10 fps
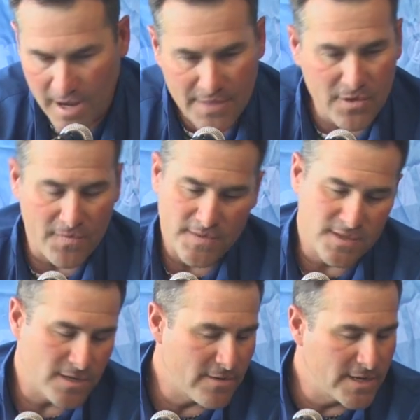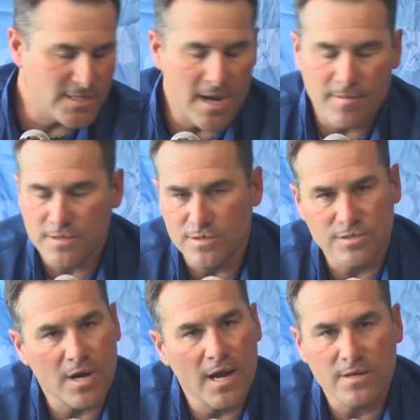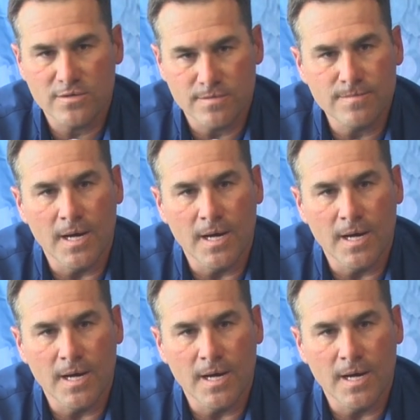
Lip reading: I thought they did a great job with 2 strikes.